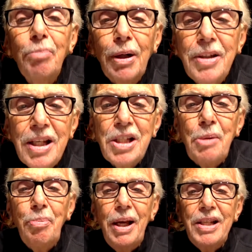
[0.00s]

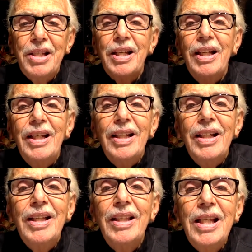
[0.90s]
participates
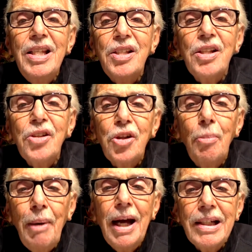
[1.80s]
in these
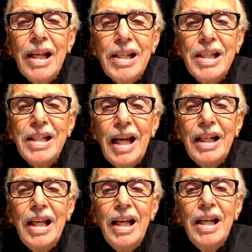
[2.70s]
Shabbat
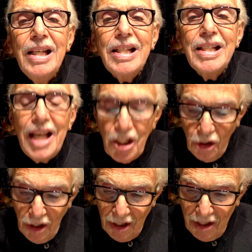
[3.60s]
study
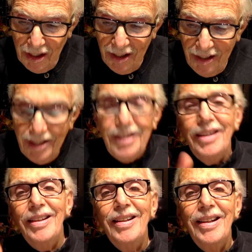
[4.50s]
sessions.
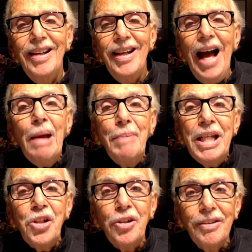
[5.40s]
Hi,
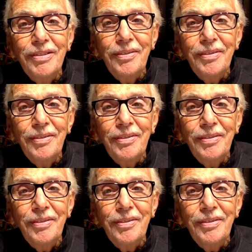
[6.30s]
Mitch.